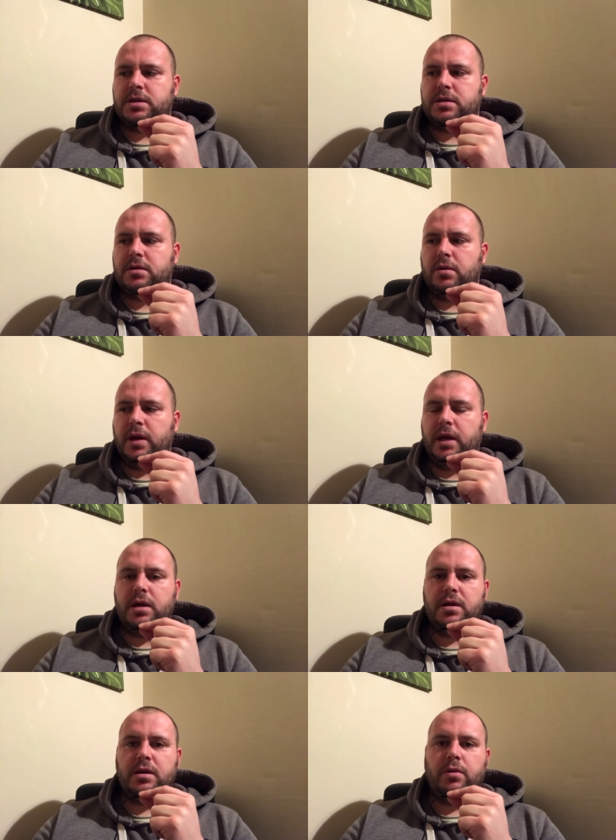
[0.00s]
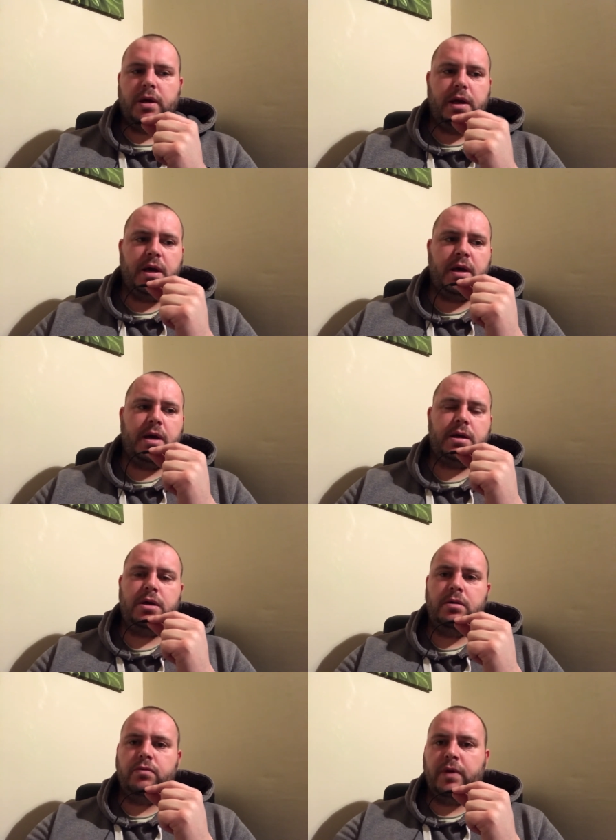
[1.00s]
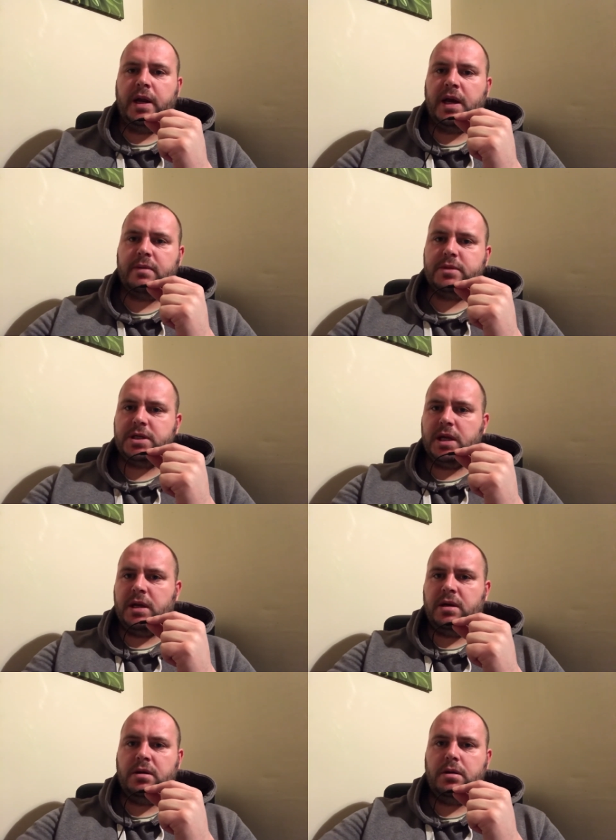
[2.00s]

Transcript: quite acute relapse in